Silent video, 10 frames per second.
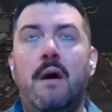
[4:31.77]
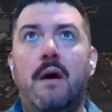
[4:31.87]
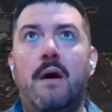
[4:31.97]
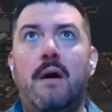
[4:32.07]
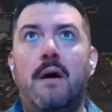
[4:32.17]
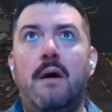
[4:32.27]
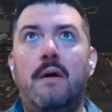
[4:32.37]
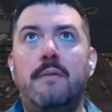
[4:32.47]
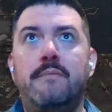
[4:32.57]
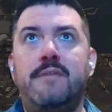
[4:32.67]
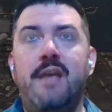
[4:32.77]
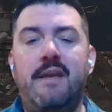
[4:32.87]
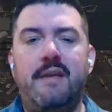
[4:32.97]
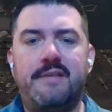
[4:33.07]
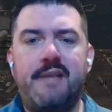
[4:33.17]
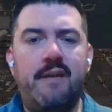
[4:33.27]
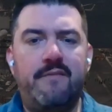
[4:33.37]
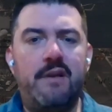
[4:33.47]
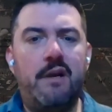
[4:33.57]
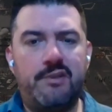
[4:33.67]
uh, taken as kind
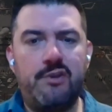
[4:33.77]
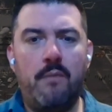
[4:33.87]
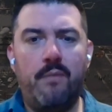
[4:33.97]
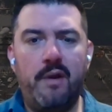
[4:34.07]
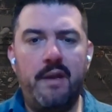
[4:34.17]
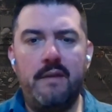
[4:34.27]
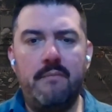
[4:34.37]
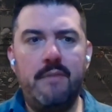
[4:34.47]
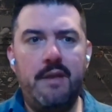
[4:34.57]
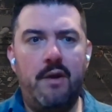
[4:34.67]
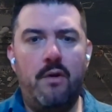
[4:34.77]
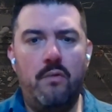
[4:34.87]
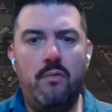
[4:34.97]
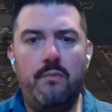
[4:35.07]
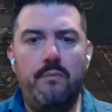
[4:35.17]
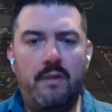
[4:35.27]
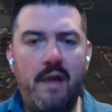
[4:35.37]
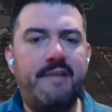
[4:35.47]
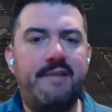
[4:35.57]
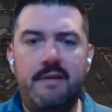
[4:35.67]
of a, a sobering you know
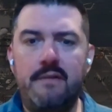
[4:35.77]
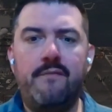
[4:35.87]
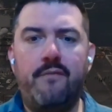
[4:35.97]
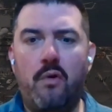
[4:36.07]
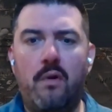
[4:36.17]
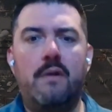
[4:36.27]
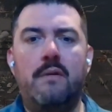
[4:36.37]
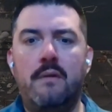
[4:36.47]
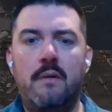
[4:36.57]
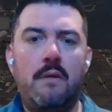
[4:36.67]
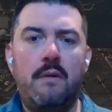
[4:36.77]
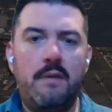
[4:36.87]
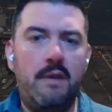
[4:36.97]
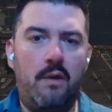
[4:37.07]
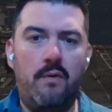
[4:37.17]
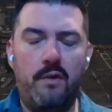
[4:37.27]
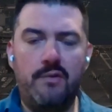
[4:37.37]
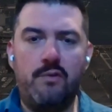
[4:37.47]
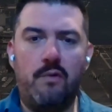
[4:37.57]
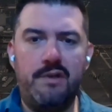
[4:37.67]
lesson for you know
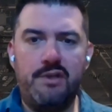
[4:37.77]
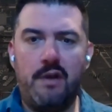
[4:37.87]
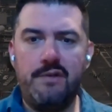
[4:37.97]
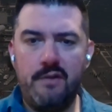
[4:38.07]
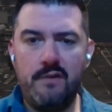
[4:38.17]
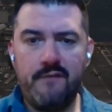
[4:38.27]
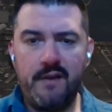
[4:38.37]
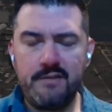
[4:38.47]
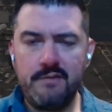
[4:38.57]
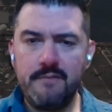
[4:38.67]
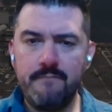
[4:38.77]
those who are in charge of those vessels?